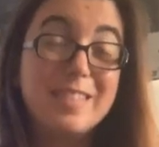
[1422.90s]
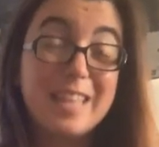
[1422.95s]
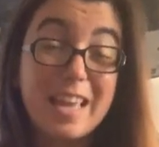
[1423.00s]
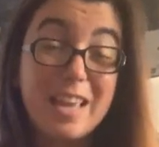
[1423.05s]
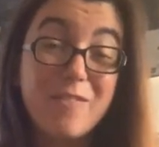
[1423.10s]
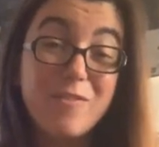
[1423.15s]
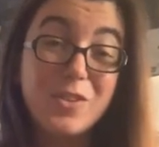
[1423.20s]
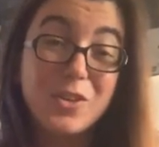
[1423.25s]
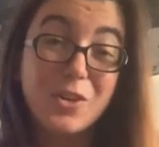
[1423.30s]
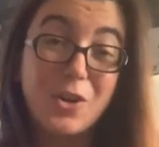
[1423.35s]

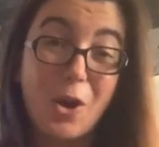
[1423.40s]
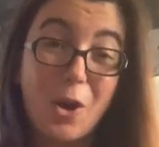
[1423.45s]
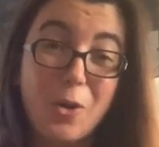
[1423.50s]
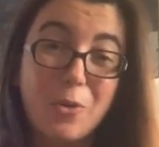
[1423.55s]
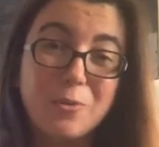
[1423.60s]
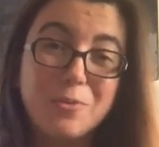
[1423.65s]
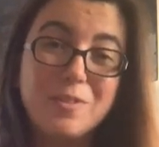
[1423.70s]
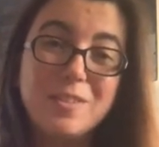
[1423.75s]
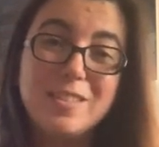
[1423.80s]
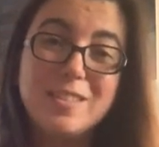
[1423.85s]
save your
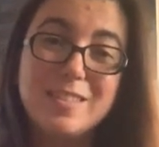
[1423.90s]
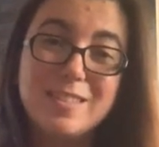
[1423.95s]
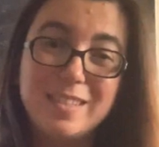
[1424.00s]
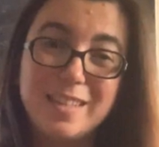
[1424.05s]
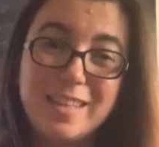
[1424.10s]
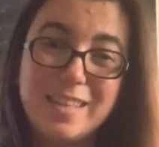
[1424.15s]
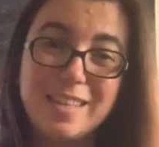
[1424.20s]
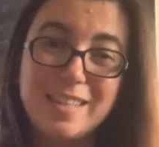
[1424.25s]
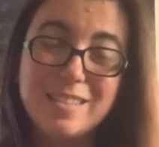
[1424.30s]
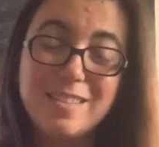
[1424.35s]
own
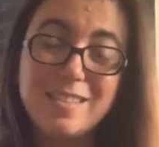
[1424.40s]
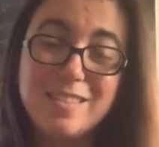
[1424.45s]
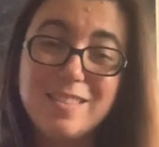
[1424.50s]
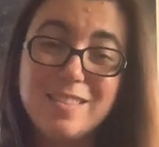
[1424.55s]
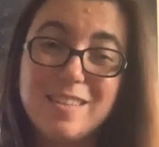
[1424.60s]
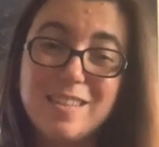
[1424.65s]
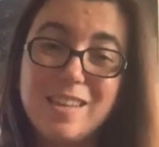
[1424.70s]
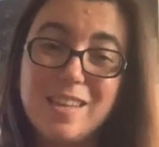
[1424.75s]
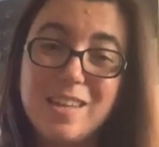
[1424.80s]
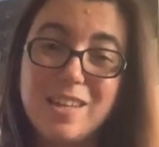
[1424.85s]
seeds,
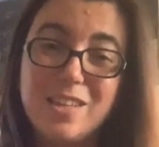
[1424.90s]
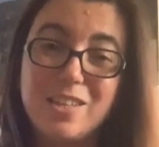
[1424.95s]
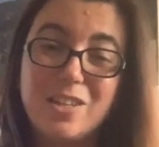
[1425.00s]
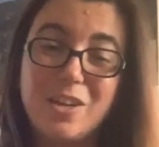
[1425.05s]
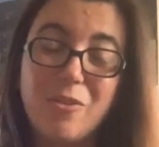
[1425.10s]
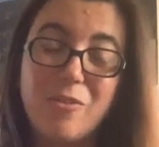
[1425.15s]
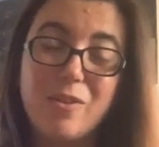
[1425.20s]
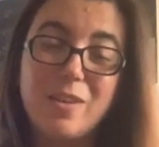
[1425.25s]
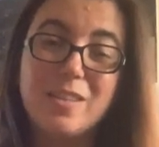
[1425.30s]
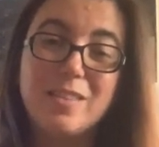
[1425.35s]

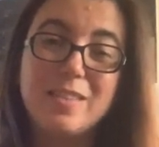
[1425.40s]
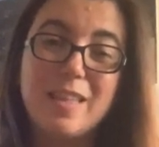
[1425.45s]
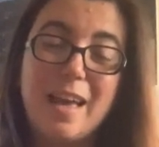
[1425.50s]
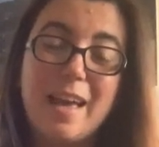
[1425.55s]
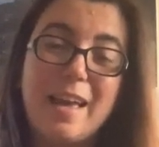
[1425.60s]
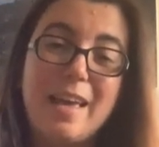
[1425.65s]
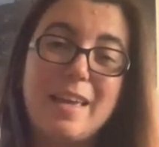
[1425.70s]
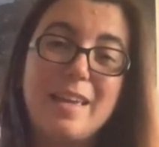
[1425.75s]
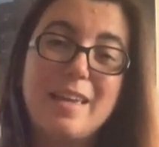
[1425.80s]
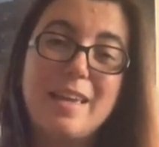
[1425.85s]
knowing
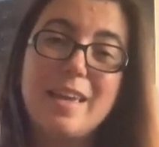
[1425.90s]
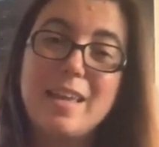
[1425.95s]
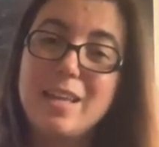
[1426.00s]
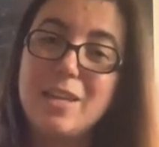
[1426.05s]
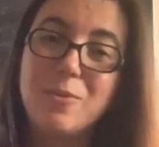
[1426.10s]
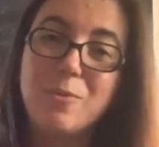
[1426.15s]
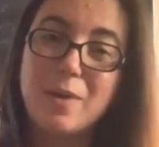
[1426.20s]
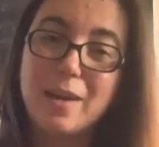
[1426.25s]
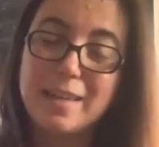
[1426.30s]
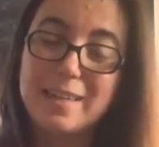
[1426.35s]
that
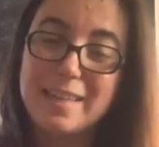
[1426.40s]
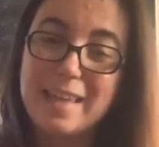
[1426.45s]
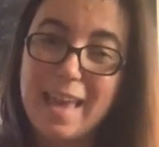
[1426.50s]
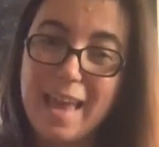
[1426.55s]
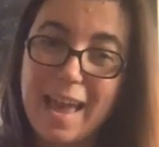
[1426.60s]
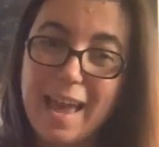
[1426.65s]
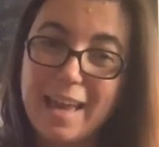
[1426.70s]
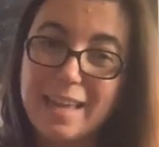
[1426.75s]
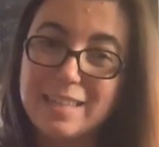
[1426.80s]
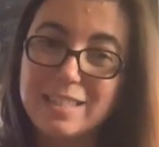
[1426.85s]
anyone
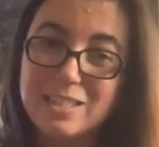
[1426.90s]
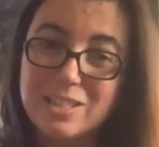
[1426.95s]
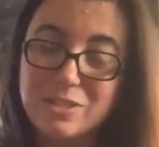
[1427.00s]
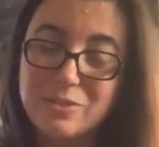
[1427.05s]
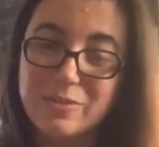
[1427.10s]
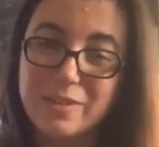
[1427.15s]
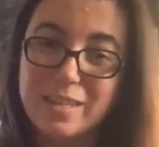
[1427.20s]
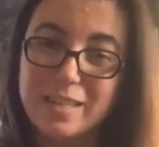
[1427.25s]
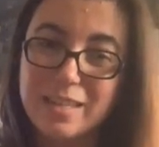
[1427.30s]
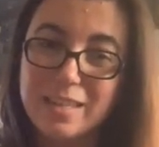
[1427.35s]
can
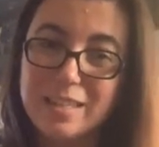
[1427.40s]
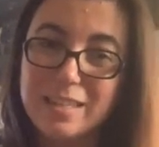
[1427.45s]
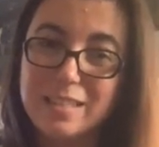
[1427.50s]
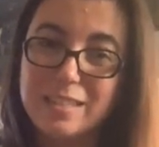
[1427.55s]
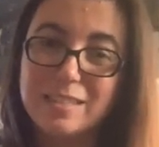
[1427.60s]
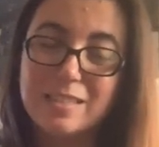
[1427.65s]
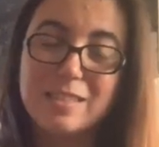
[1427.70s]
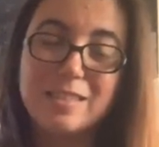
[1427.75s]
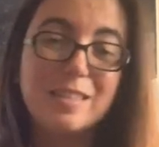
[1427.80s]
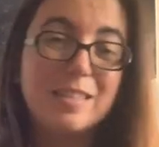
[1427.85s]
do
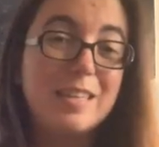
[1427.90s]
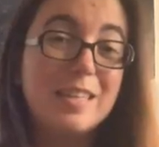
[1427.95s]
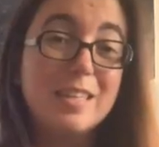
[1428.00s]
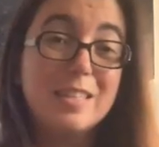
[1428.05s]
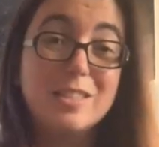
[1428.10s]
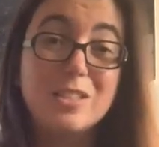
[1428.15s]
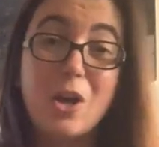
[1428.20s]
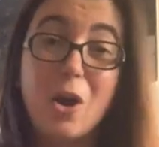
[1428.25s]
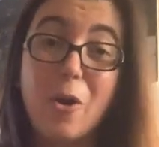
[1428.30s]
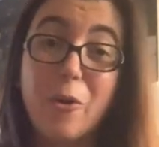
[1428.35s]
it.
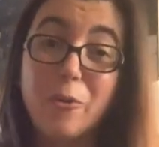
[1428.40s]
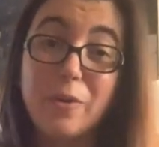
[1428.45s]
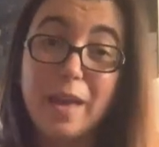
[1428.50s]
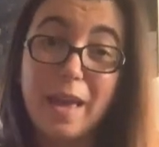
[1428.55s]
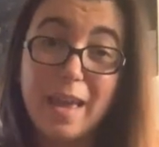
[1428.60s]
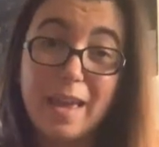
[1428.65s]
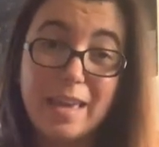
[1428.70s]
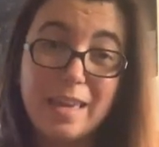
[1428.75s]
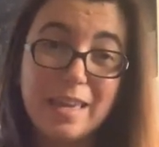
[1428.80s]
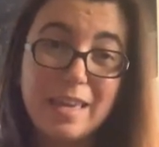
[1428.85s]
It's
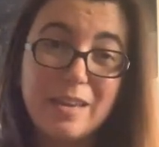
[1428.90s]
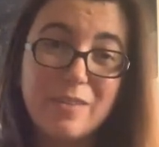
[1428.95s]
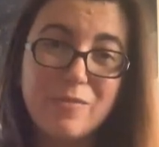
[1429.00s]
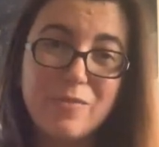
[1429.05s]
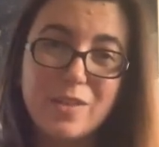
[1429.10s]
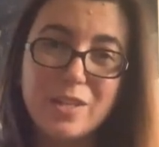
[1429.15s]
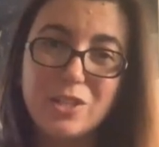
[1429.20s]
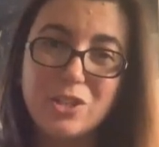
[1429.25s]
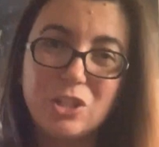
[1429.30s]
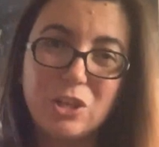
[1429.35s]
okay
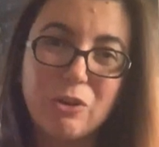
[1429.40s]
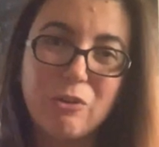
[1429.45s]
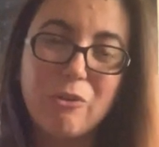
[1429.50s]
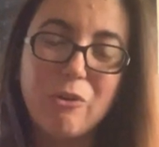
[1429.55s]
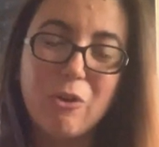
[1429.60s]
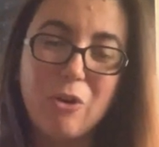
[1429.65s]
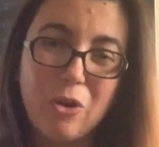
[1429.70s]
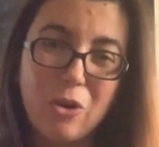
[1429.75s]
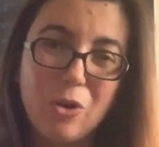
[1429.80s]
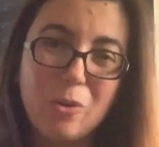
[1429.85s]
if they
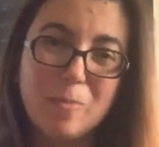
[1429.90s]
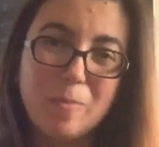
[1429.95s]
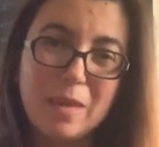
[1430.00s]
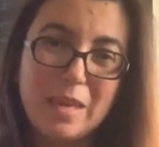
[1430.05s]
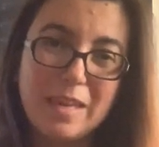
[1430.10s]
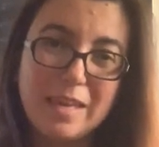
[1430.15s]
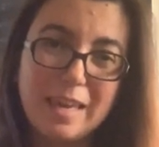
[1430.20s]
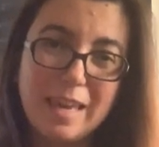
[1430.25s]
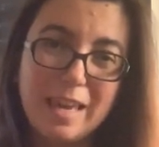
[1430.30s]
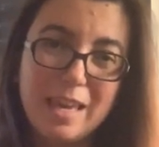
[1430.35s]
don't all
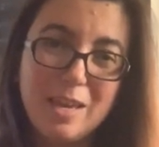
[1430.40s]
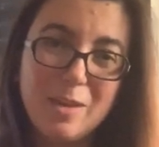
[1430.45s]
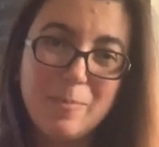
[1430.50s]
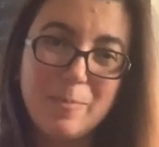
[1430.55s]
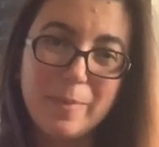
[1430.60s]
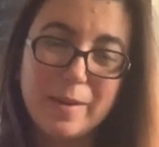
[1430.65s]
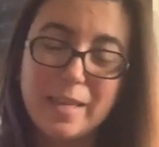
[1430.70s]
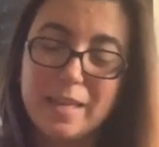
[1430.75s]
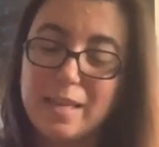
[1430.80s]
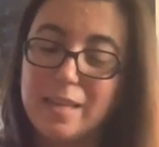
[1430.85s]
make
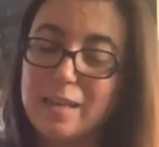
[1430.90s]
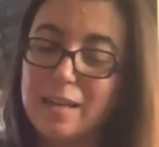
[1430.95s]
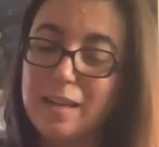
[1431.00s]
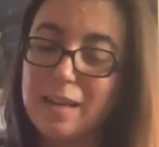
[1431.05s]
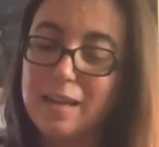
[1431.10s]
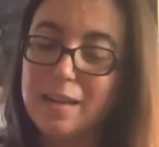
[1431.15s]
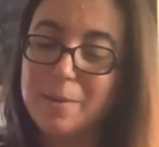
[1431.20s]
it, but